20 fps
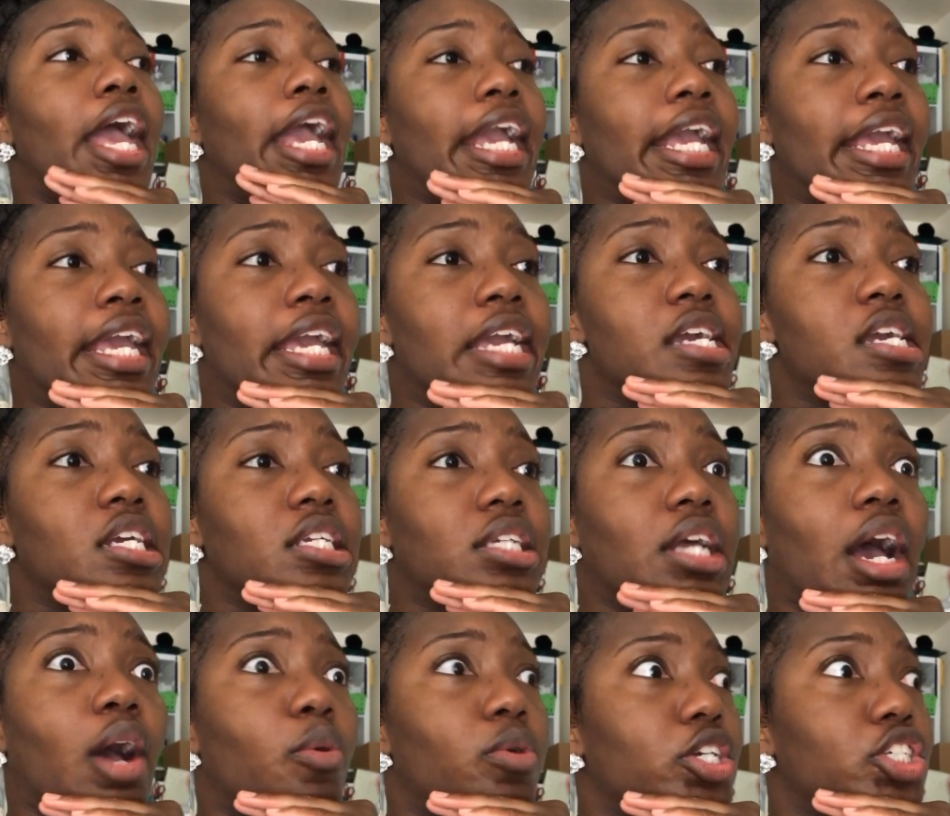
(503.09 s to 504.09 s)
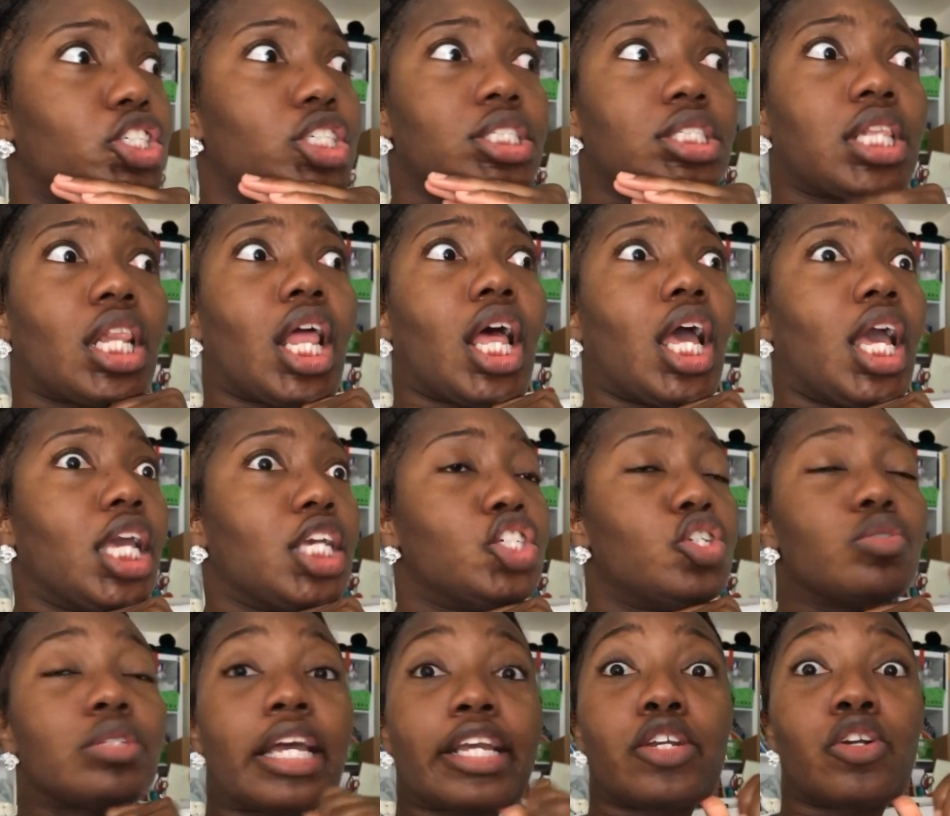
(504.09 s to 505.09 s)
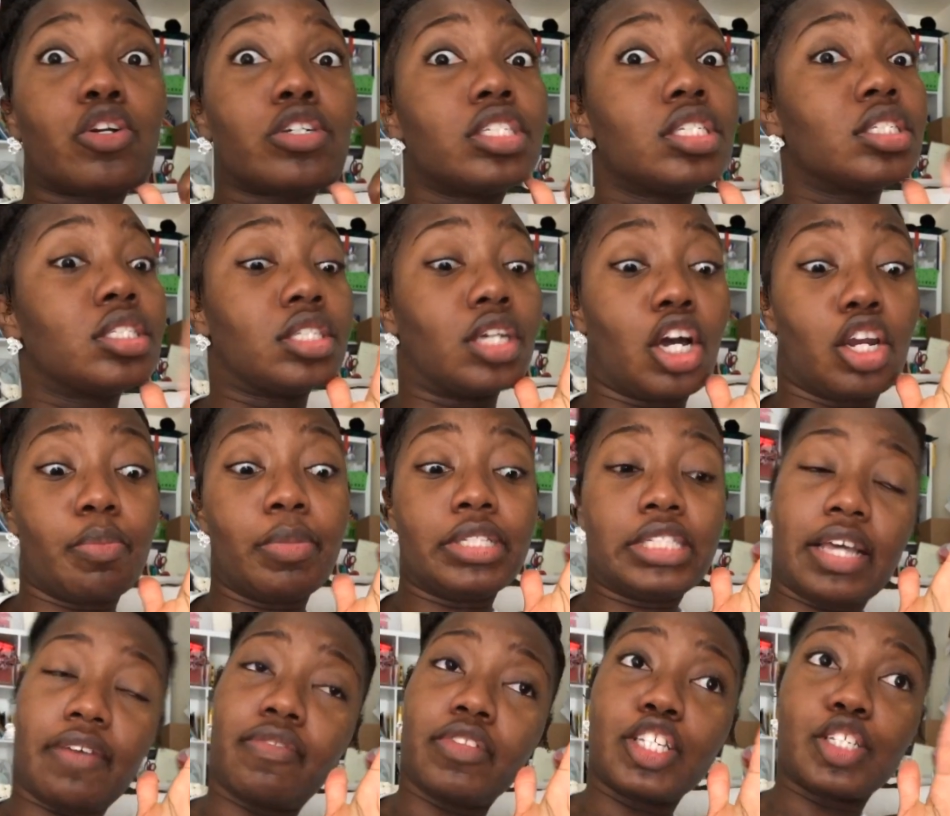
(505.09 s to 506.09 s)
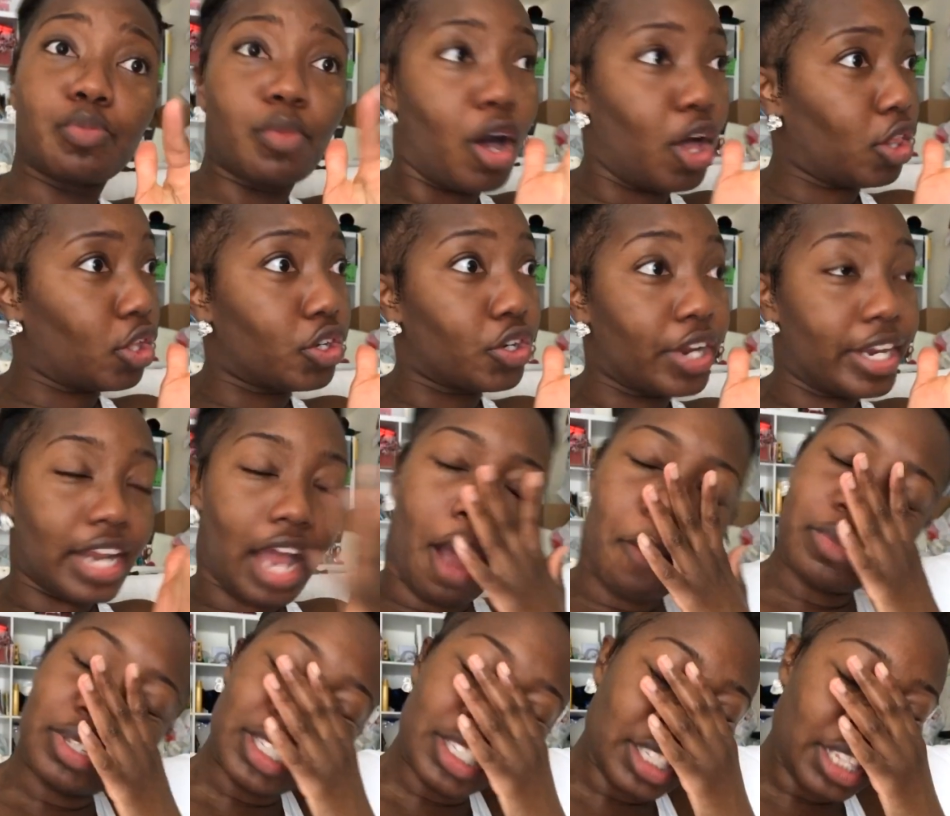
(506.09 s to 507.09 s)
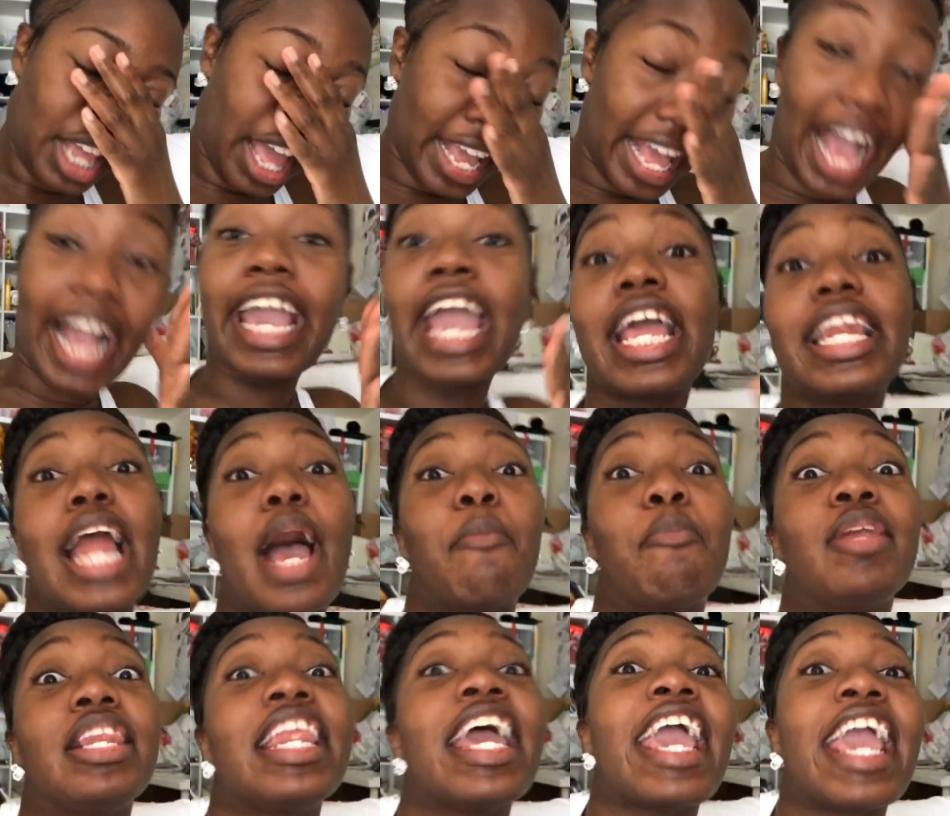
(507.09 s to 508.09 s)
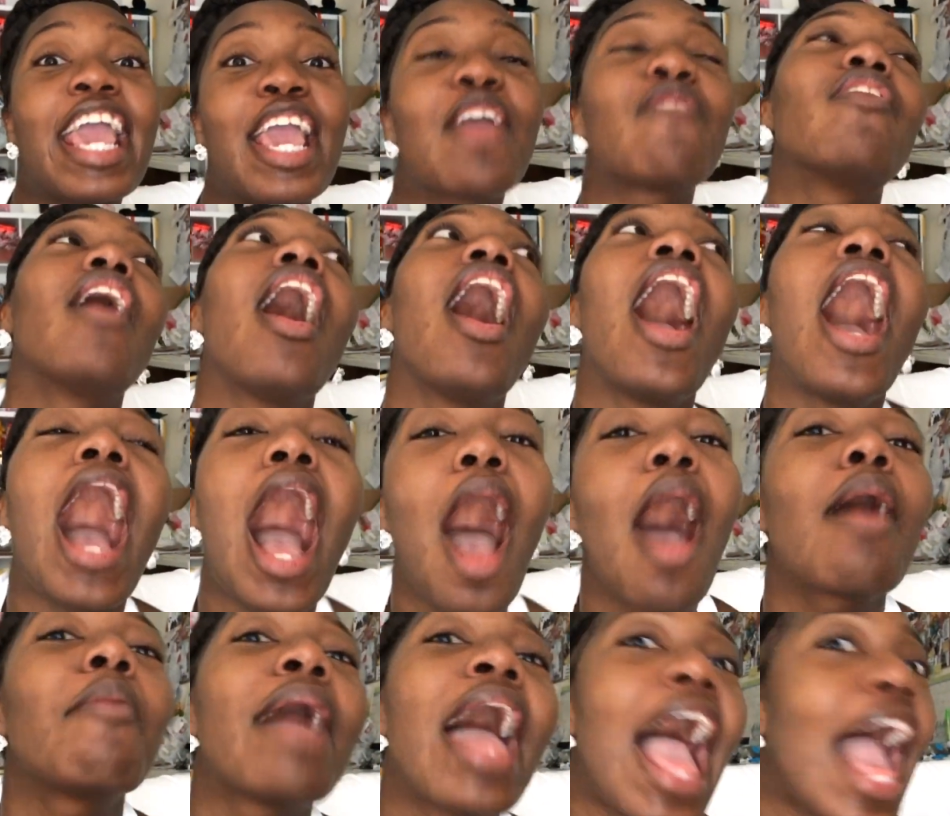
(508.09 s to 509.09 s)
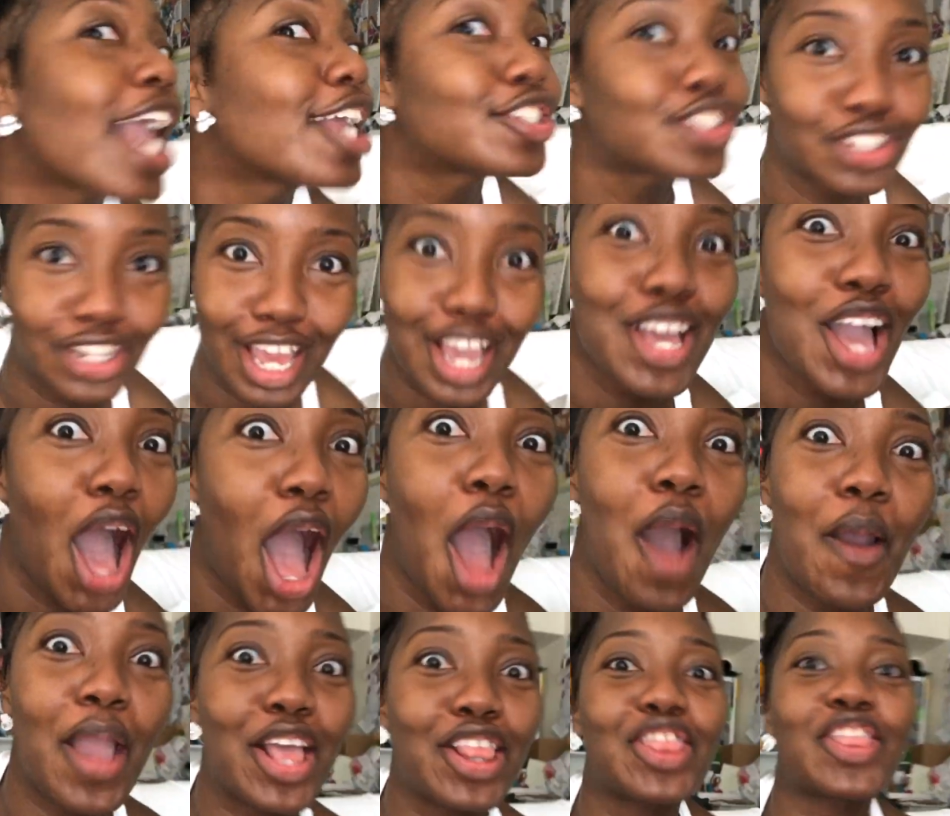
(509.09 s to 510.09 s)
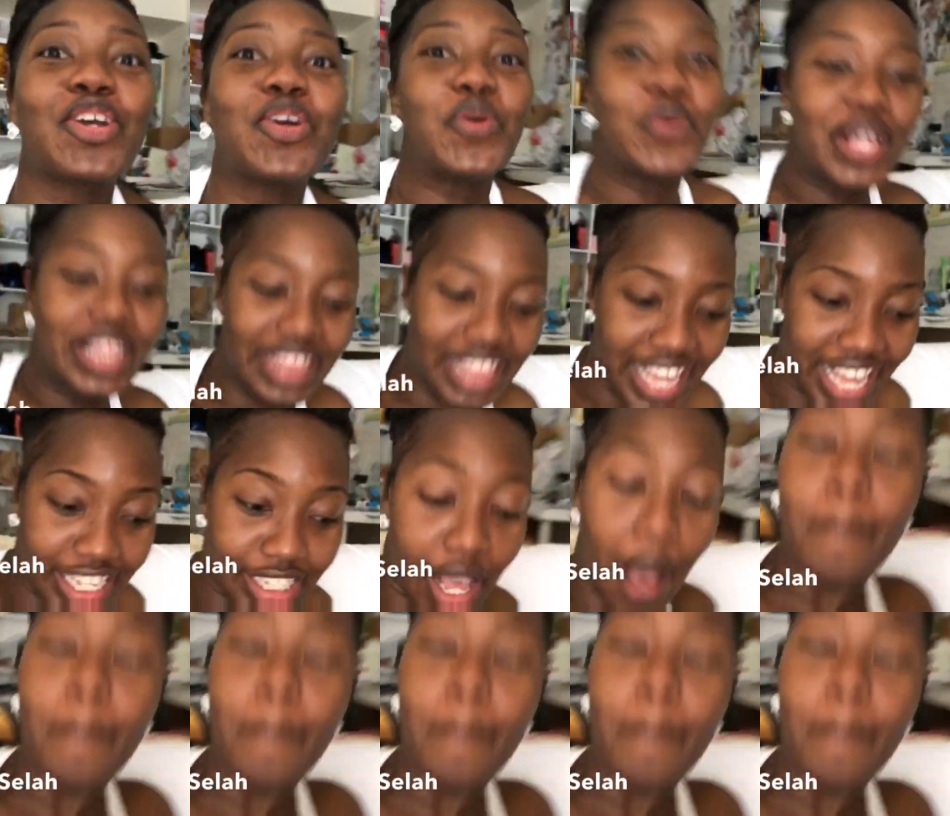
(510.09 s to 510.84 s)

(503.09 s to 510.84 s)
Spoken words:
And I was just like, she was like, yours is gonna be definitely smaller. And I'm just like, I cannot believe I'm actually going through with this.